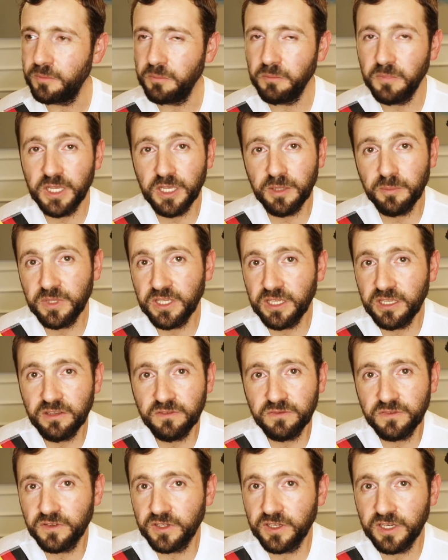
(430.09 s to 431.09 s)
maybe
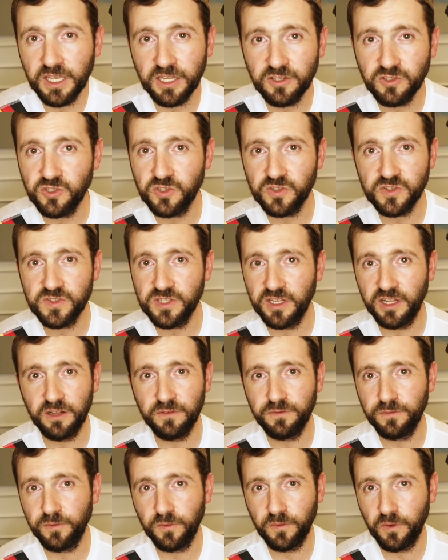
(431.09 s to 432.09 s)
even get
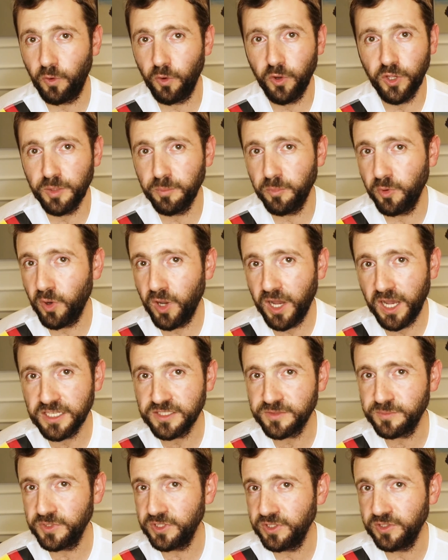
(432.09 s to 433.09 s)
yourself Oibo
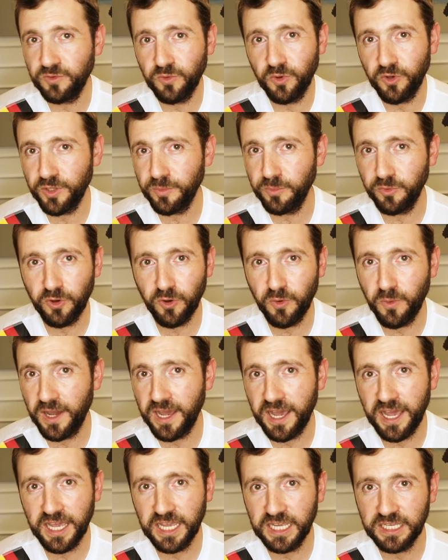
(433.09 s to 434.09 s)
husband, Oibo
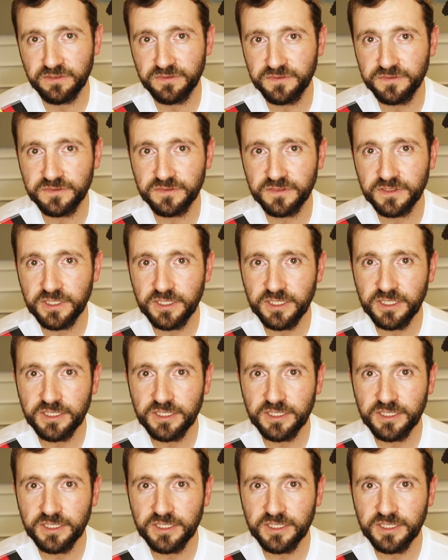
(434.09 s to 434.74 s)
wife.